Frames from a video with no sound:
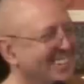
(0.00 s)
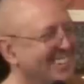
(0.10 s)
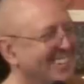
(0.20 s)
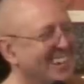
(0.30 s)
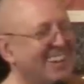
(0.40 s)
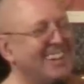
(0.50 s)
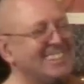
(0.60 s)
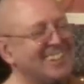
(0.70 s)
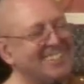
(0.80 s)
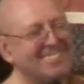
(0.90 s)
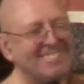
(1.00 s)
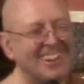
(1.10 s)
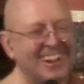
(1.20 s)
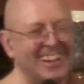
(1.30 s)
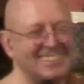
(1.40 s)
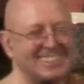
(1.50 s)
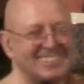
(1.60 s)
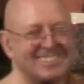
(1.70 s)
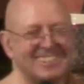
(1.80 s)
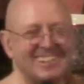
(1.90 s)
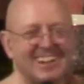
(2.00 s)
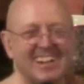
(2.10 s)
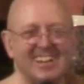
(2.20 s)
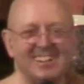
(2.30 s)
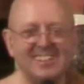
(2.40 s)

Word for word: No, he's all right, he's a good guy.